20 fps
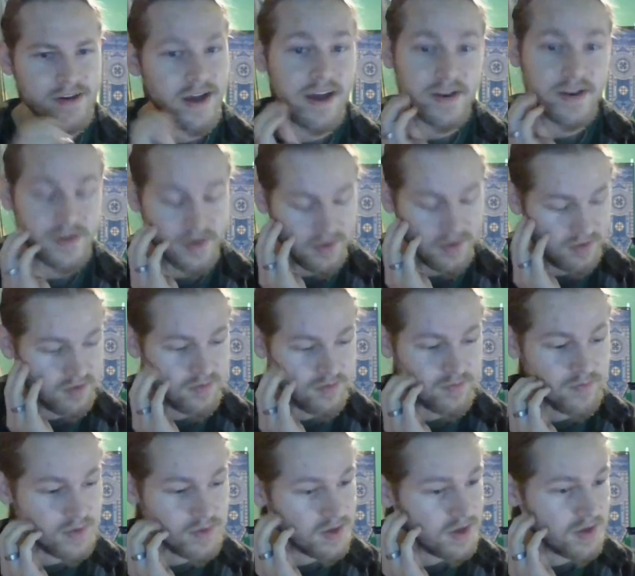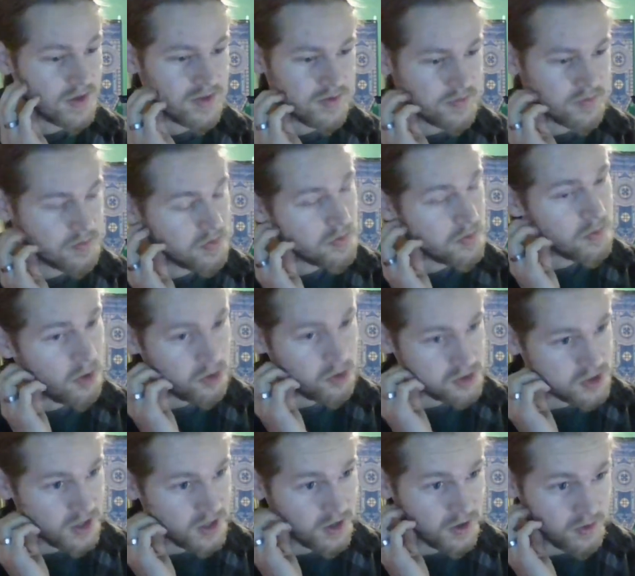not just being a small
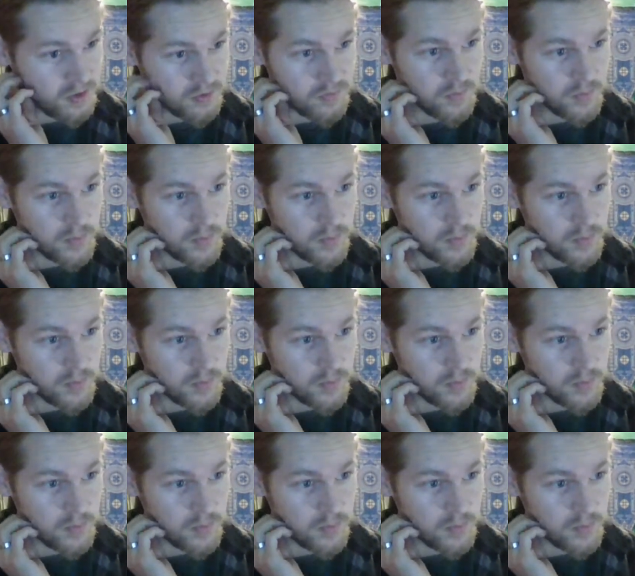child